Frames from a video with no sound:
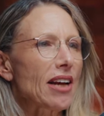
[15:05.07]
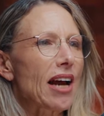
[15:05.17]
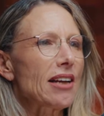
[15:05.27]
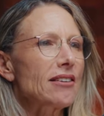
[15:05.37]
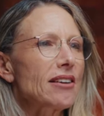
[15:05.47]

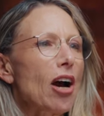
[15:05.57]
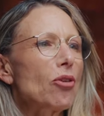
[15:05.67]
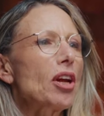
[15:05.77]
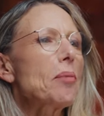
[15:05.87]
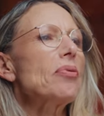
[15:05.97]
as and
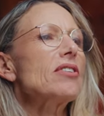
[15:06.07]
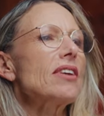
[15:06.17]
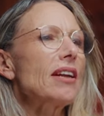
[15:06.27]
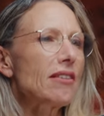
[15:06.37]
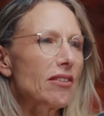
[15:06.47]
how they
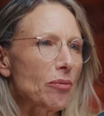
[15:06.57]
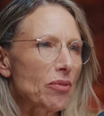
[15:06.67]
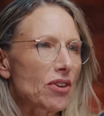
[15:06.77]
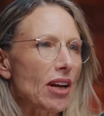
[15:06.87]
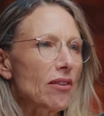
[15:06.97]
present
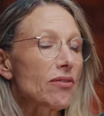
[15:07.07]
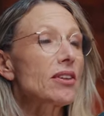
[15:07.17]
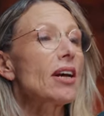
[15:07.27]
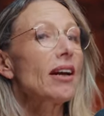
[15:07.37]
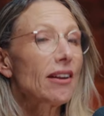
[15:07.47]
themselves,